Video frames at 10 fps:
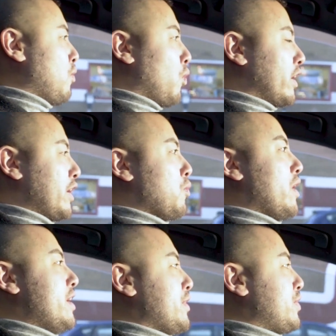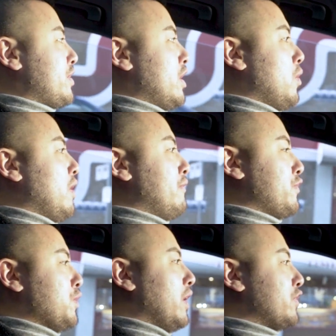working with, a
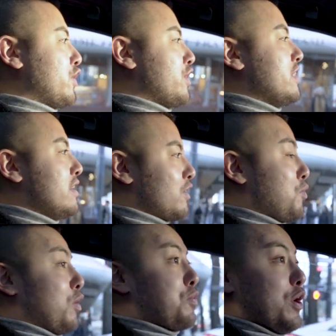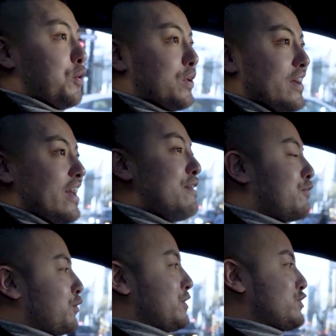few other quote
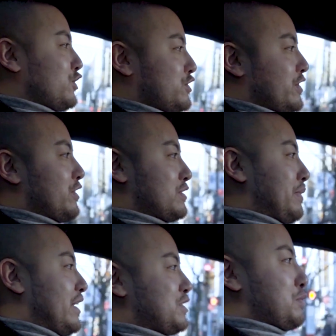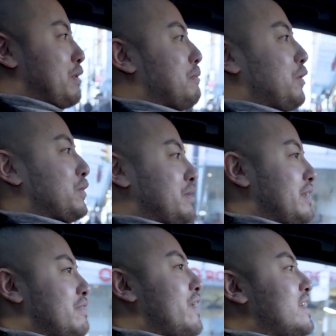influencers in our space to promote the
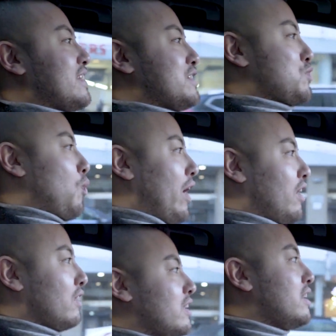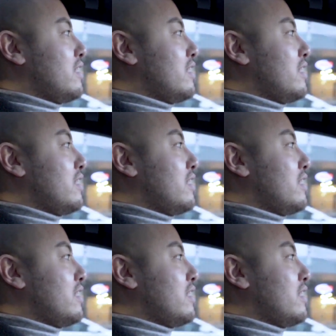event as well.